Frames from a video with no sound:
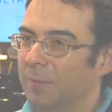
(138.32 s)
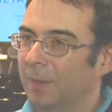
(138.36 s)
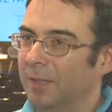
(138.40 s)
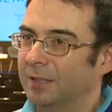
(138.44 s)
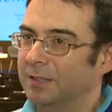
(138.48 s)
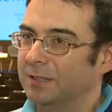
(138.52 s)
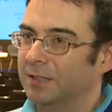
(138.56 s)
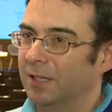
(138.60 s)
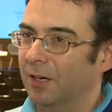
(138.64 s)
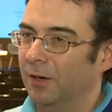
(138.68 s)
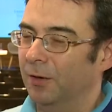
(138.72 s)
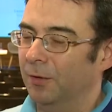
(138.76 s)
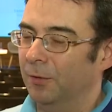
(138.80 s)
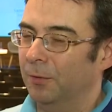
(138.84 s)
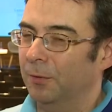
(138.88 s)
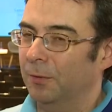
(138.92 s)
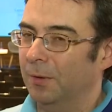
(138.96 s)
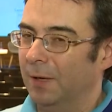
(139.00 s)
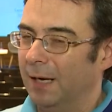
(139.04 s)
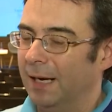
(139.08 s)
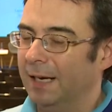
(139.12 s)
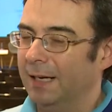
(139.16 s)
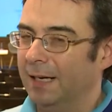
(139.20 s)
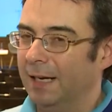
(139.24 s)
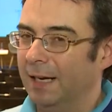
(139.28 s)
much so,
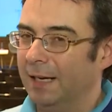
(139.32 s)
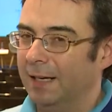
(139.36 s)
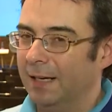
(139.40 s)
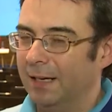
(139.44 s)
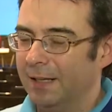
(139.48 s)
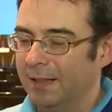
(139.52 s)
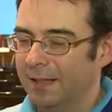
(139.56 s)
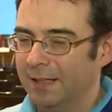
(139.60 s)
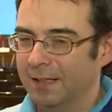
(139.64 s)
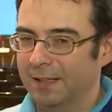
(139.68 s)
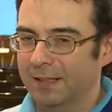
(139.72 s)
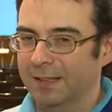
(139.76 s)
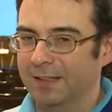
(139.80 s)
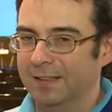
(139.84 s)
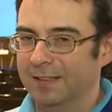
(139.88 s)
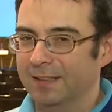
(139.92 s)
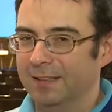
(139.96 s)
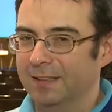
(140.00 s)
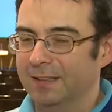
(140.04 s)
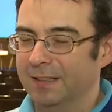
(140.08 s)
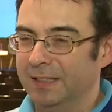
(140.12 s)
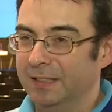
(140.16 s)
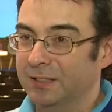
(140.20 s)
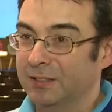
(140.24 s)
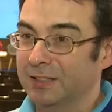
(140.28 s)
and I think
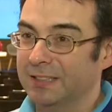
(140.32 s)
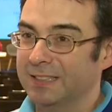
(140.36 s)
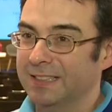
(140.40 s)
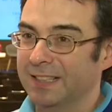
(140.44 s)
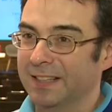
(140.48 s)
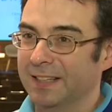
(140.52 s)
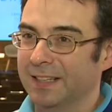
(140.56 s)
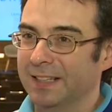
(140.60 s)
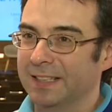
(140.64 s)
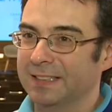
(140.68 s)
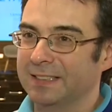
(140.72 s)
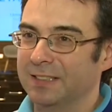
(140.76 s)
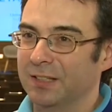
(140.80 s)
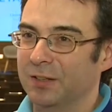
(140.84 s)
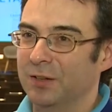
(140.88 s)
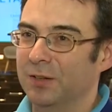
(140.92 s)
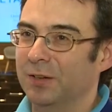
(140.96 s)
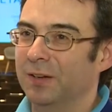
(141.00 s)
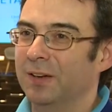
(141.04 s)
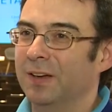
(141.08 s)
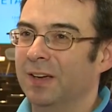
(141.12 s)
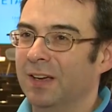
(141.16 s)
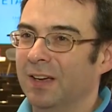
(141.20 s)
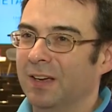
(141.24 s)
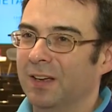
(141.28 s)
the interesting thing is that
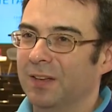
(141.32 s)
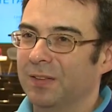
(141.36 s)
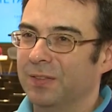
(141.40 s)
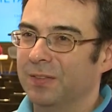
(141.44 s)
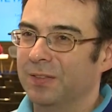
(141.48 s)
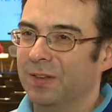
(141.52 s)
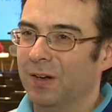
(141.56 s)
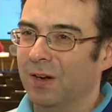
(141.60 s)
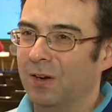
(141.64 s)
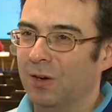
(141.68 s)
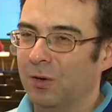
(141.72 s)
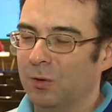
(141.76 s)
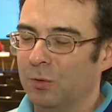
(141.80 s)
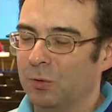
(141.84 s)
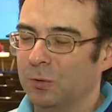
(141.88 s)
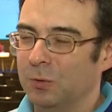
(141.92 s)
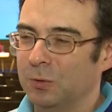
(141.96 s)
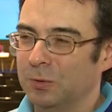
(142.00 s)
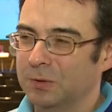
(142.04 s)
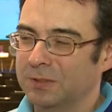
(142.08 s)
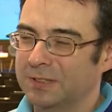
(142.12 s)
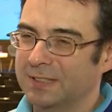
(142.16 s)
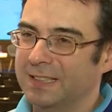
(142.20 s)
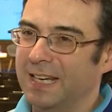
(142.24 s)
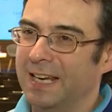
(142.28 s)
the
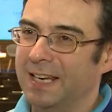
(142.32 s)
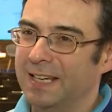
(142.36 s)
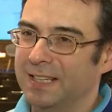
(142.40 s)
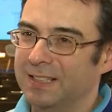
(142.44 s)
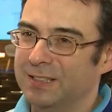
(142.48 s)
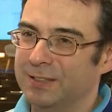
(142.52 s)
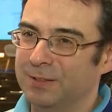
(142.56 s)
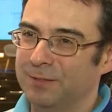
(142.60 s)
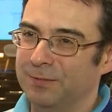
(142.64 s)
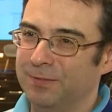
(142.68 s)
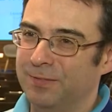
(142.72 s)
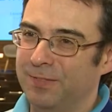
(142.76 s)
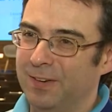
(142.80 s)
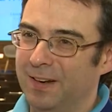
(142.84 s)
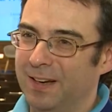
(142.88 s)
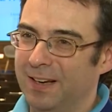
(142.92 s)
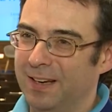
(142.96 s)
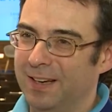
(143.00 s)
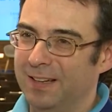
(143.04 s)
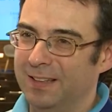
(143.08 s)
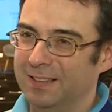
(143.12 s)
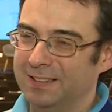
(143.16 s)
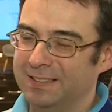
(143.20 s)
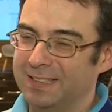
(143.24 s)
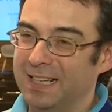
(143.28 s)
whole stage
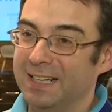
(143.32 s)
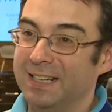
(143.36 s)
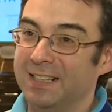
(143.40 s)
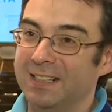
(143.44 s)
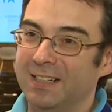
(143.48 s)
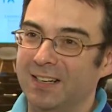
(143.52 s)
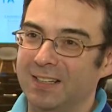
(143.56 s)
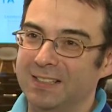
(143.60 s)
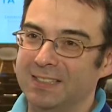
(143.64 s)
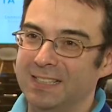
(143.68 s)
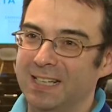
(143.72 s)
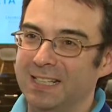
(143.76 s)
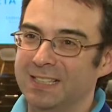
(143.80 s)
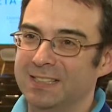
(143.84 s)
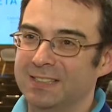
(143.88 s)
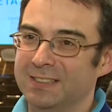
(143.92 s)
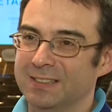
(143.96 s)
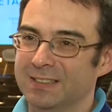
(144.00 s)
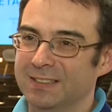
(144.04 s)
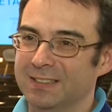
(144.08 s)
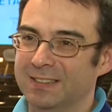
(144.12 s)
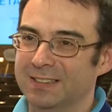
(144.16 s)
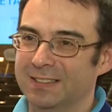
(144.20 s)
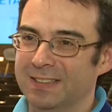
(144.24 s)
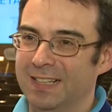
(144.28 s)
of
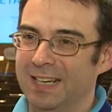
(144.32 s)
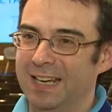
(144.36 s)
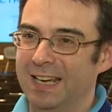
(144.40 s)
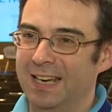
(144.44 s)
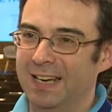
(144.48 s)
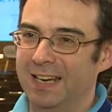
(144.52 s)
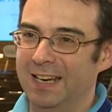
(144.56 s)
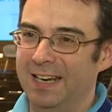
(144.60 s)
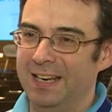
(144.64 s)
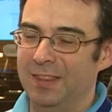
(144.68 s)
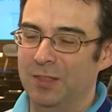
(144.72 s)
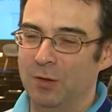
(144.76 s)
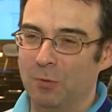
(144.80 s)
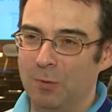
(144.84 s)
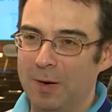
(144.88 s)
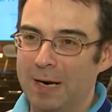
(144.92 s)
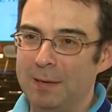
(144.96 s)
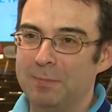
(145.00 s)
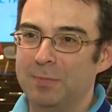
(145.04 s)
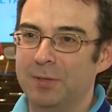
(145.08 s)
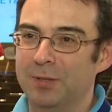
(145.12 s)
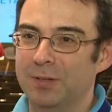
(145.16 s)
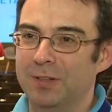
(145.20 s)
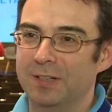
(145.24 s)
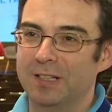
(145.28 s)
standardization in the
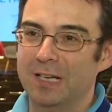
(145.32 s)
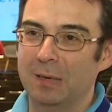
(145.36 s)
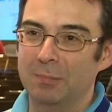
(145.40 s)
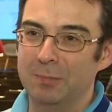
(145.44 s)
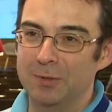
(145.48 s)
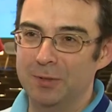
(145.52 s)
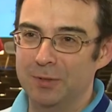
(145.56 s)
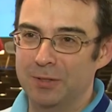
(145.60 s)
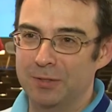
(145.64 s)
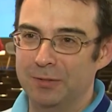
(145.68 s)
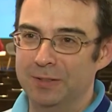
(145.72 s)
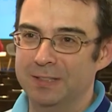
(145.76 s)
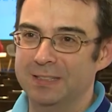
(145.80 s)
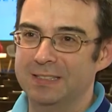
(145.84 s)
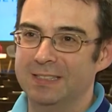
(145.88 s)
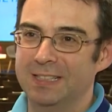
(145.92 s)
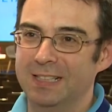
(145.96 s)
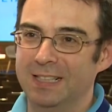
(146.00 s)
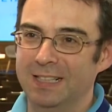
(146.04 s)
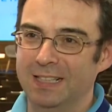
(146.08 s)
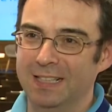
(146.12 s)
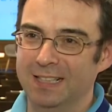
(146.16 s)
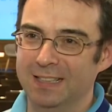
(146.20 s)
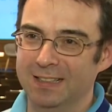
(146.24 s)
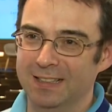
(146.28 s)
web through the
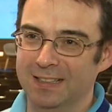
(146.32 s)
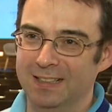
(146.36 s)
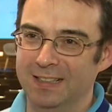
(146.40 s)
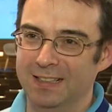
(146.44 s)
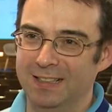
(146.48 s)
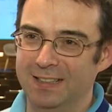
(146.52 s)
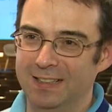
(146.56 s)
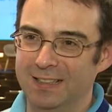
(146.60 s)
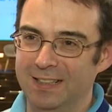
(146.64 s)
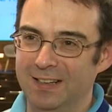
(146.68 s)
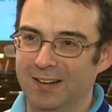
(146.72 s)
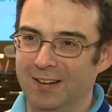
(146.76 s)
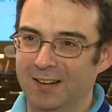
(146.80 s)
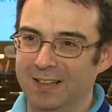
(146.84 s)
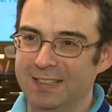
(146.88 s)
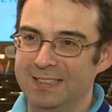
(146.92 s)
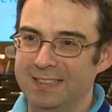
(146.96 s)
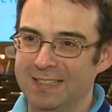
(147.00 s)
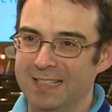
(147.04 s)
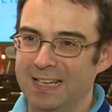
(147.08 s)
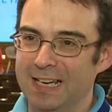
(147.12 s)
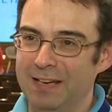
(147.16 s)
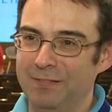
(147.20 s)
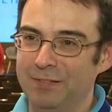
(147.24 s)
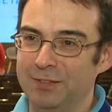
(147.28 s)
W3C and the
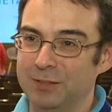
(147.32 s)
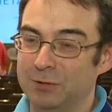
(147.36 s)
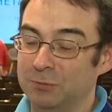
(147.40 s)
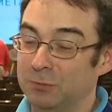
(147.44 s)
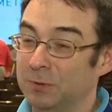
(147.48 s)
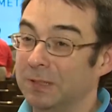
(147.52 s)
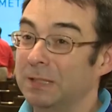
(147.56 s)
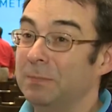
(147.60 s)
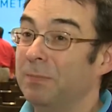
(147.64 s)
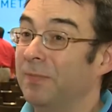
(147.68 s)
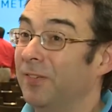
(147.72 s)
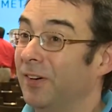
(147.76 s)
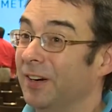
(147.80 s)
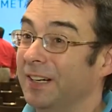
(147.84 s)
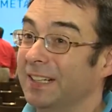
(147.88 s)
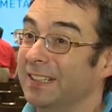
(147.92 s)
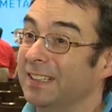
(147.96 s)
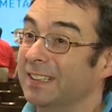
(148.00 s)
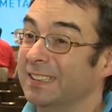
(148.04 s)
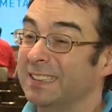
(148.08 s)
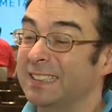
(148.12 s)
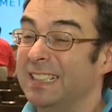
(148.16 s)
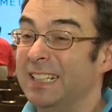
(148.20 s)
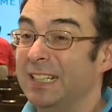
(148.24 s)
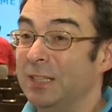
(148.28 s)
IETF is really
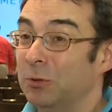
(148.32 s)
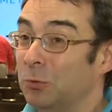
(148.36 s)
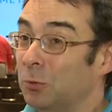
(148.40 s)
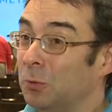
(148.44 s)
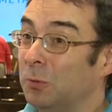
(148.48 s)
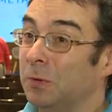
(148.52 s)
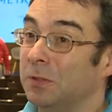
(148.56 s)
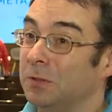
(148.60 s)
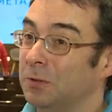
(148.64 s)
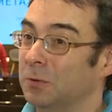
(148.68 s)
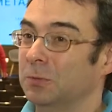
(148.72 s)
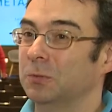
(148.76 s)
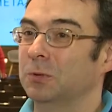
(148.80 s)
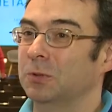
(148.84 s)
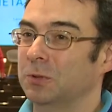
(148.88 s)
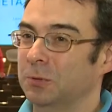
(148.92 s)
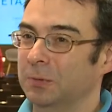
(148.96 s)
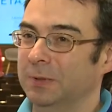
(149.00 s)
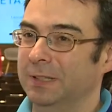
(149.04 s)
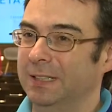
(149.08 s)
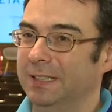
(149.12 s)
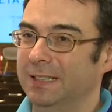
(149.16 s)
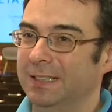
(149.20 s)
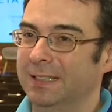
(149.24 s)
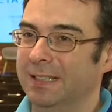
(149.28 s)
providing us nearly all the tools
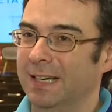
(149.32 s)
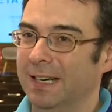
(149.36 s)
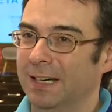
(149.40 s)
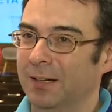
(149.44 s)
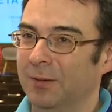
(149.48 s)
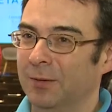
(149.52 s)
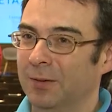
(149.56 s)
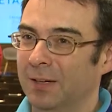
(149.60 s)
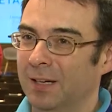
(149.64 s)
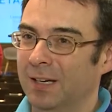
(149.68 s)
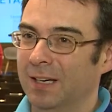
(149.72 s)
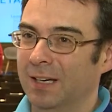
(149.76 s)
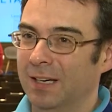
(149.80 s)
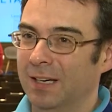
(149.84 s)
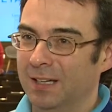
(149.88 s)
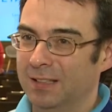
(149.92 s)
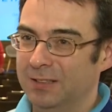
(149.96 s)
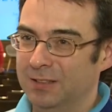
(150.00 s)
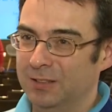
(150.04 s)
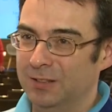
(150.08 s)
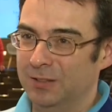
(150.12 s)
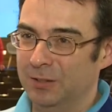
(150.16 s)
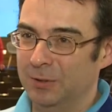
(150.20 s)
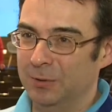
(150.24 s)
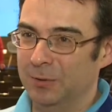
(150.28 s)
we need now
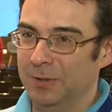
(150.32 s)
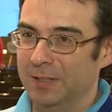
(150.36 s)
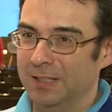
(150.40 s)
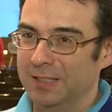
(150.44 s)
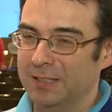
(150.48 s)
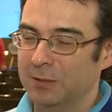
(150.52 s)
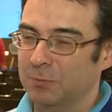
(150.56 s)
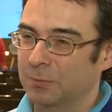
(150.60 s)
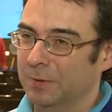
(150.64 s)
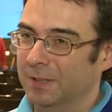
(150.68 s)
to do this.